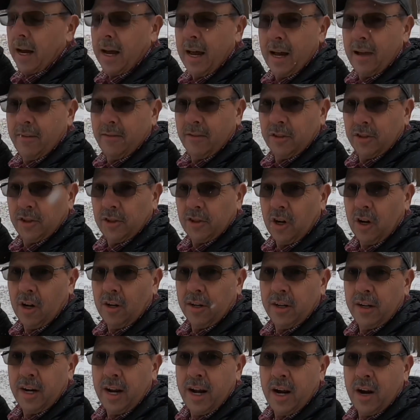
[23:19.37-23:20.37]
have
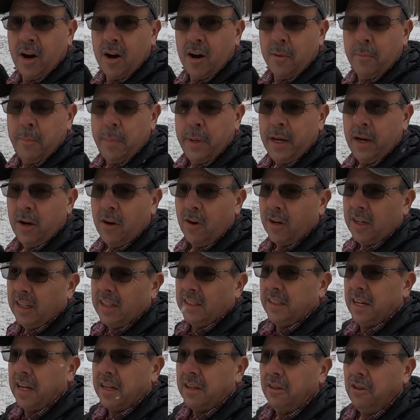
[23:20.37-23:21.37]
installed an ARB
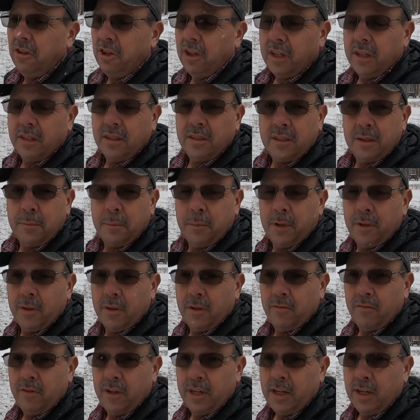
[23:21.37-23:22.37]
awning. Take a look at some of
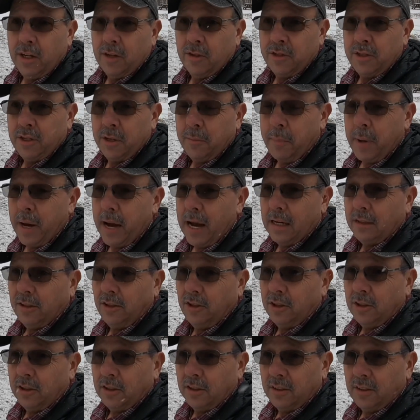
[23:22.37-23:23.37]
the videos in the
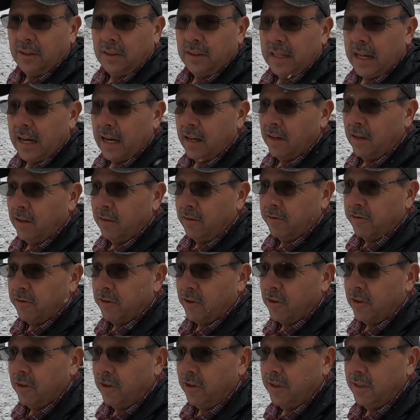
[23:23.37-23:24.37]
past. You can see that
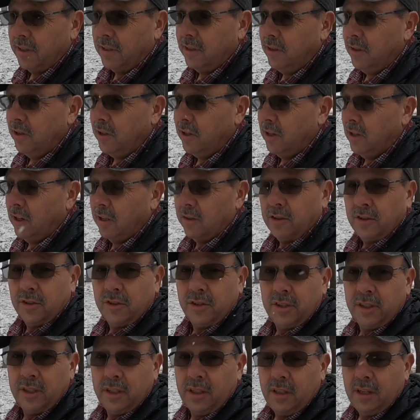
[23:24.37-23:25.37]
unfurled, and you can also
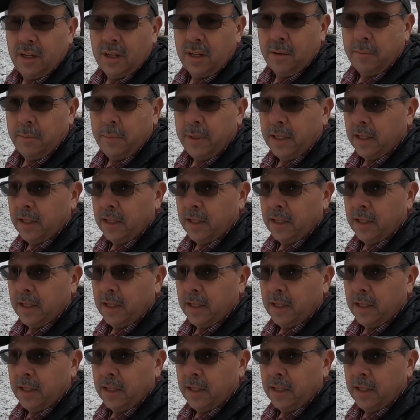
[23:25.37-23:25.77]
see me